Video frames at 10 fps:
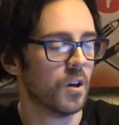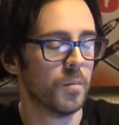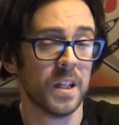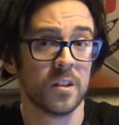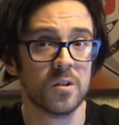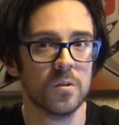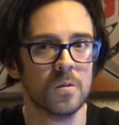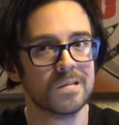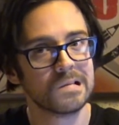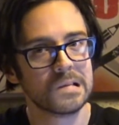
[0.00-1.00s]
army,
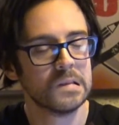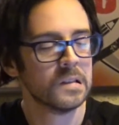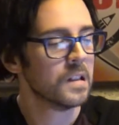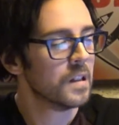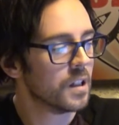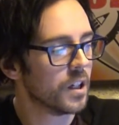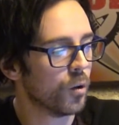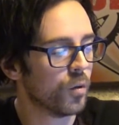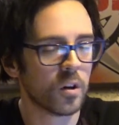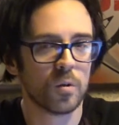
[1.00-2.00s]
so, you
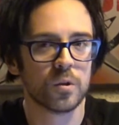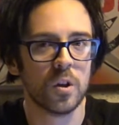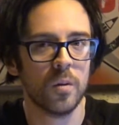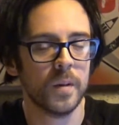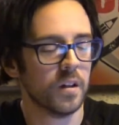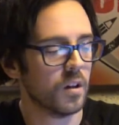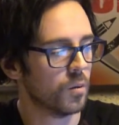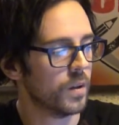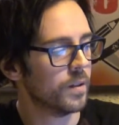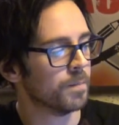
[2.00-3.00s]
know, Nurgle's calling me another
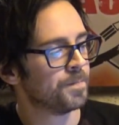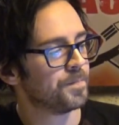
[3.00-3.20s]
way.